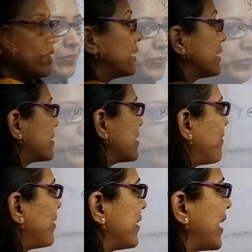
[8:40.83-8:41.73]
Say our
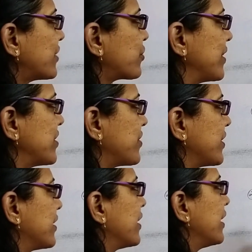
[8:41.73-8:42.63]
next question.
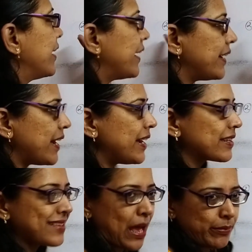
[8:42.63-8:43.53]
In an
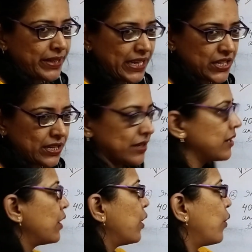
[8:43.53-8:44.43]
examination,
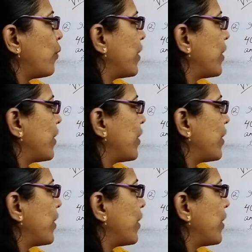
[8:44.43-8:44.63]
one